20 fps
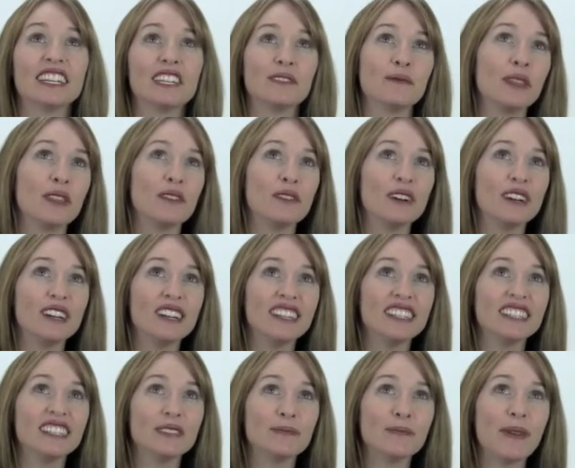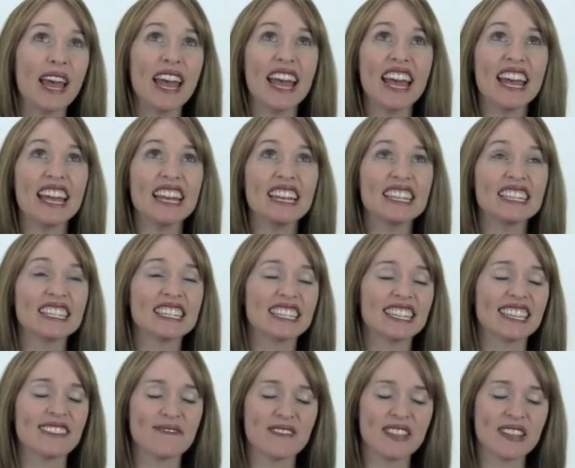Give me the words, man.
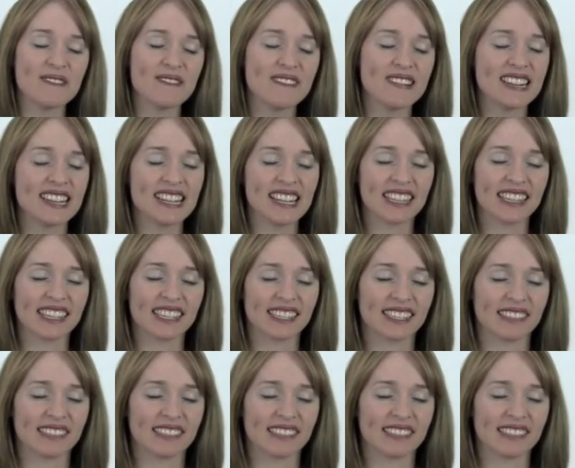Give me the words.